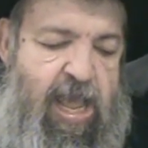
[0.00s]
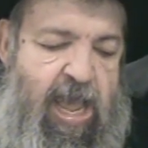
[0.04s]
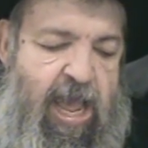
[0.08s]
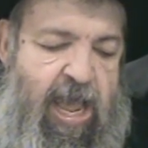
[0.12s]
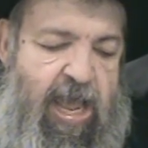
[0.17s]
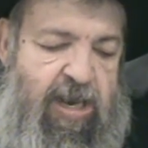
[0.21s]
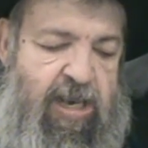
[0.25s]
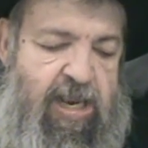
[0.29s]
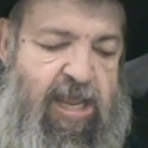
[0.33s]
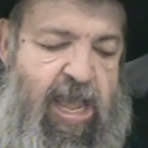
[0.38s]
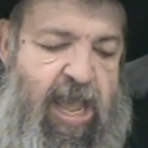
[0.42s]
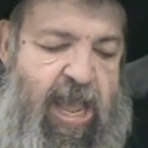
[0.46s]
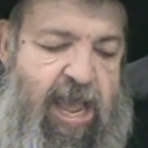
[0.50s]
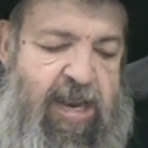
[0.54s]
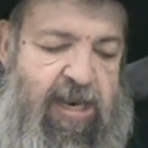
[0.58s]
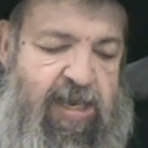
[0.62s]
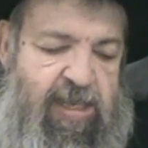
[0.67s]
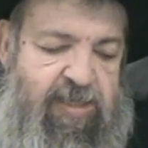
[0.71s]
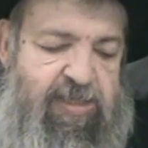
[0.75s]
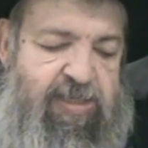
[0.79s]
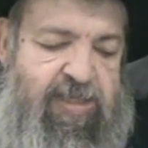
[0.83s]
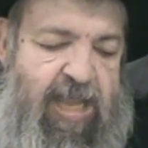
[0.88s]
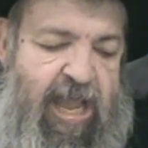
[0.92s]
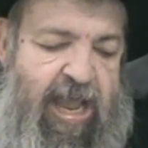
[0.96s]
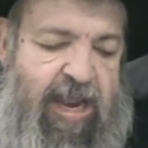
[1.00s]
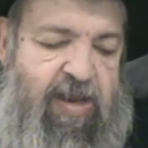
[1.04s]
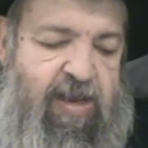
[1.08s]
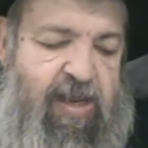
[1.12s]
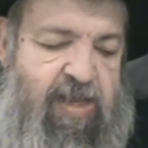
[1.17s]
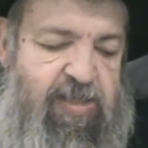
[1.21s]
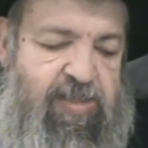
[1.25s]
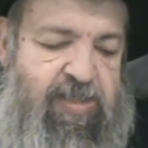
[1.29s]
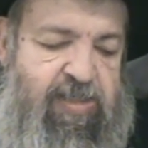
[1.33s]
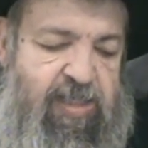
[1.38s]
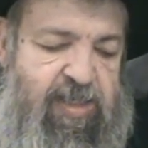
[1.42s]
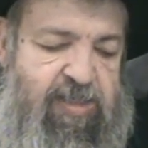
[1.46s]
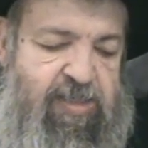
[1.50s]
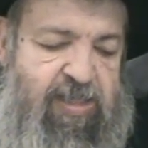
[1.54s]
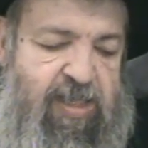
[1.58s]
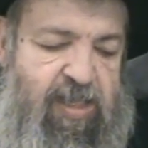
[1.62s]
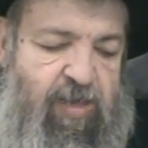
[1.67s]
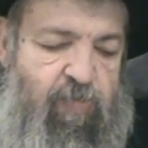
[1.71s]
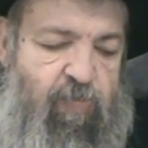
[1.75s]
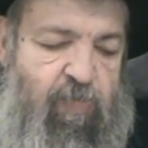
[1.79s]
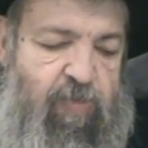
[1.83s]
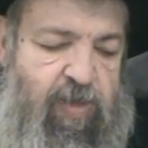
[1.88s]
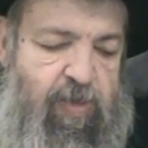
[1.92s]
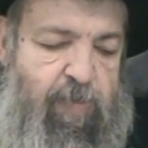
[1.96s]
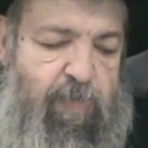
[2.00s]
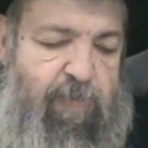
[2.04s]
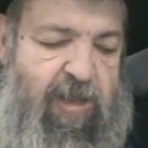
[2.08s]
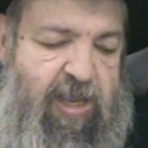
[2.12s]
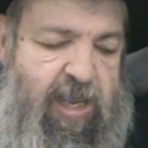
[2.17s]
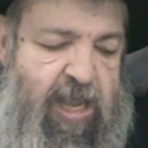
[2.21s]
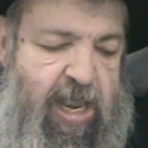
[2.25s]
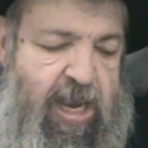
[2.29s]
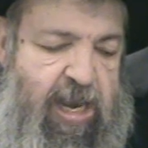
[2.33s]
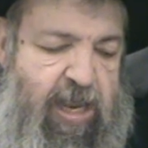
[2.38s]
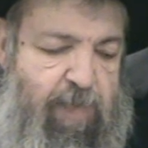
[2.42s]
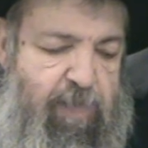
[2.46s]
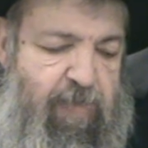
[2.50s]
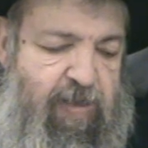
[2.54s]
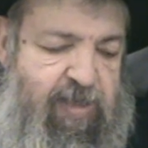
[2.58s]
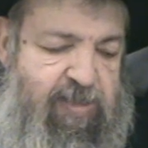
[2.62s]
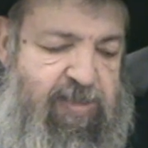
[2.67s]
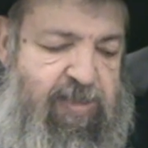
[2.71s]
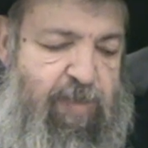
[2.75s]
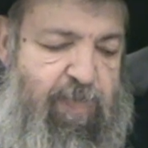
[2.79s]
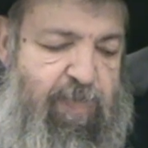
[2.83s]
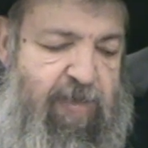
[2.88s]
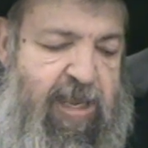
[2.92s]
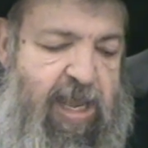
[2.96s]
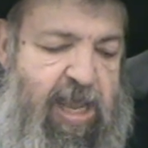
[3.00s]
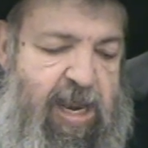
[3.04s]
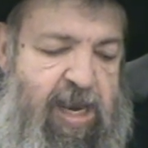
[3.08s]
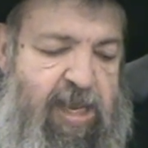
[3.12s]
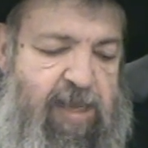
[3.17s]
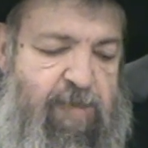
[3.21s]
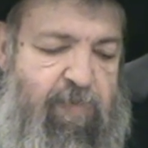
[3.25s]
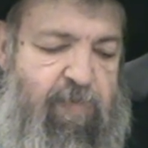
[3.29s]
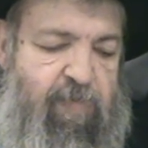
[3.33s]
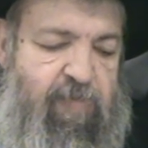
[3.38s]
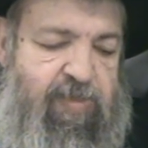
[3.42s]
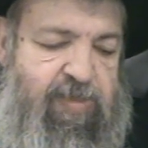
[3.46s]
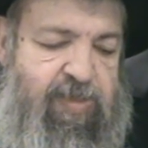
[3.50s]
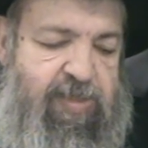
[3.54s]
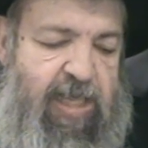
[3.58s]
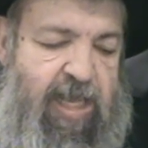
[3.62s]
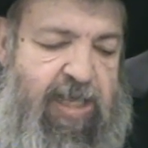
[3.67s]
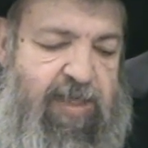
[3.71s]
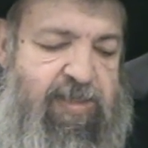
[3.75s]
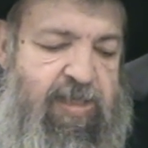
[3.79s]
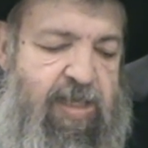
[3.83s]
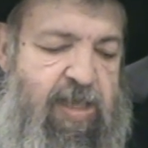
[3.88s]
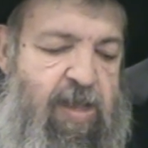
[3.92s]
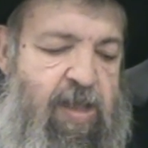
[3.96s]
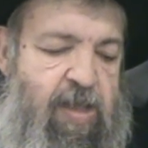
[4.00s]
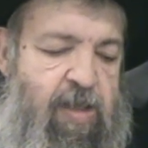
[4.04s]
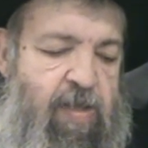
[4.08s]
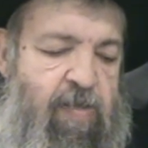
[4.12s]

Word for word: and the end is not consistent with the beginning, because the beginning says,